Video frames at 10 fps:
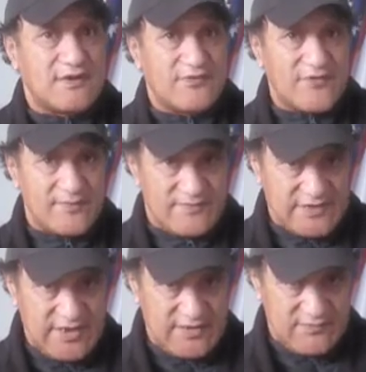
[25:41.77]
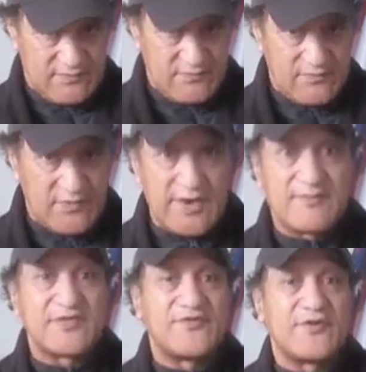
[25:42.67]
from King
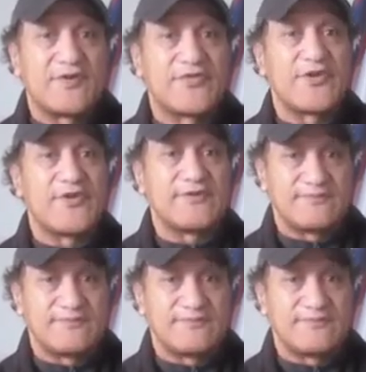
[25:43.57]
William III,